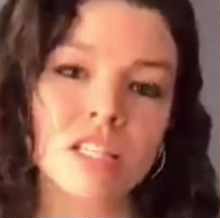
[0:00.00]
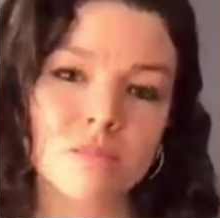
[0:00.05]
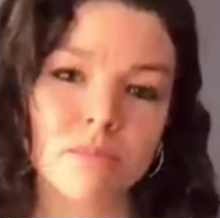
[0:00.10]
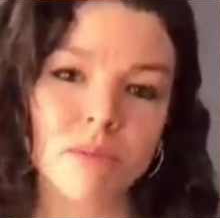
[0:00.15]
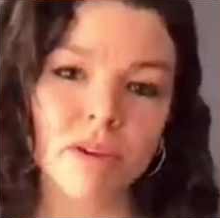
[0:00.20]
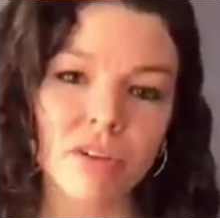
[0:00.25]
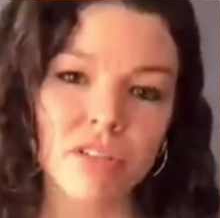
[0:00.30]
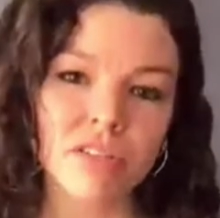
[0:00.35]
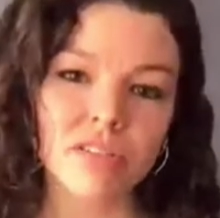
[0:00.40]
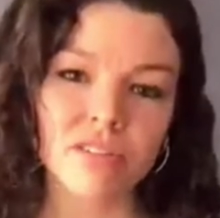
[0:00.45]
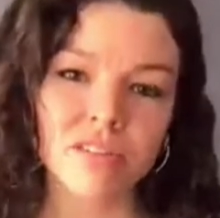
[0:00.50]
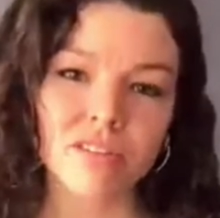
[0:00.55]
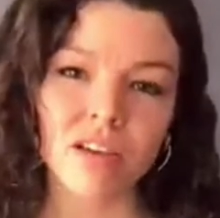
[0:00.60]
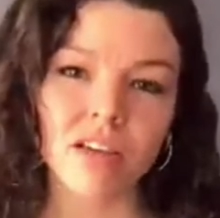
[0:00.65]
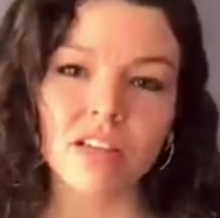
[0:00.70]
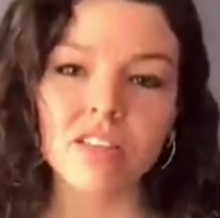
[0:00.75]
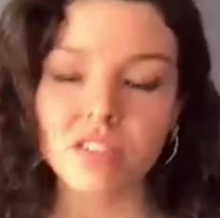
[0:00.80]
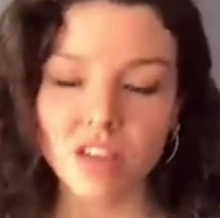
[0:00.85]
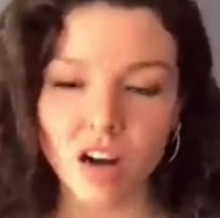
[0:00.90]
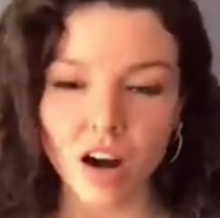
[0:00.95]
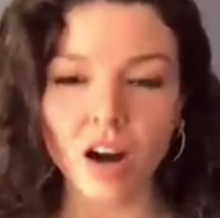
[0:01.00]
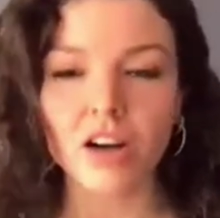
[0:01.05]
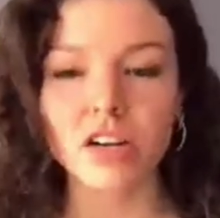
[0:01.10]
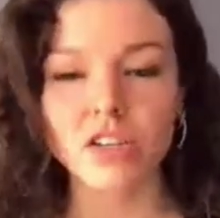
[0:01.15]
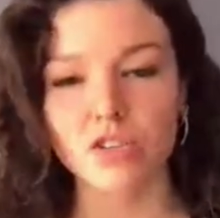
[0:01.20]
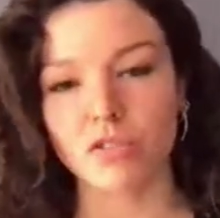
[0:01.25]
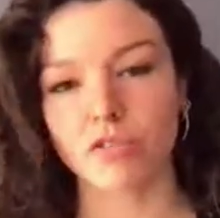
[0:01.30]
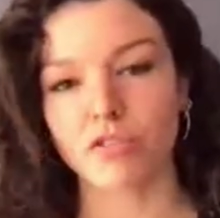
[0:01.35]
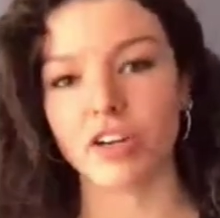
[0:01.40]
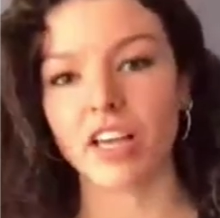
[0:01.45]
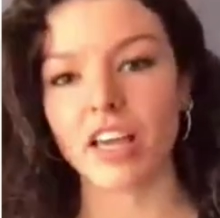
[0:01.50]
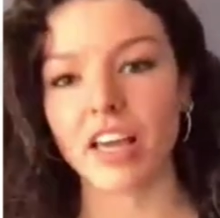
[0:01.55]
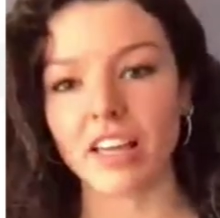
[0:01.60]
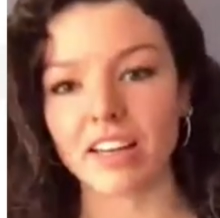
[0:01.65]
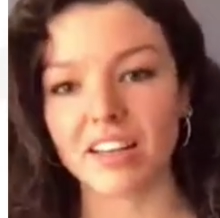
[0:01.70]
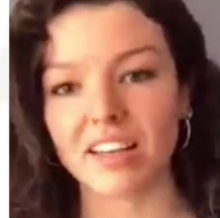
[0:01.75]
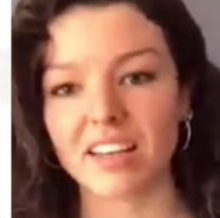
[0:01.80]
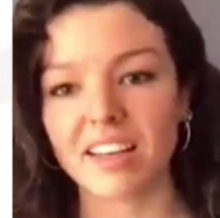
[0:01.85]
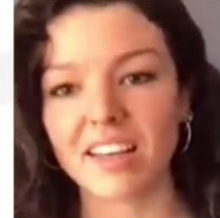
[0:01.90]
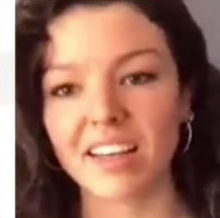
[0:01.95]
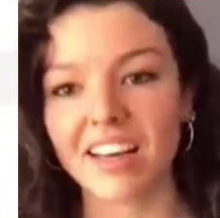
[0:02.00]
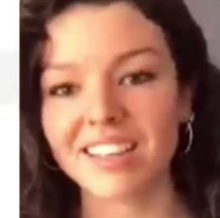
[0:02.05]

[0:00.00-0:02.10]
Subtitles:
an experience, it's hard to forget.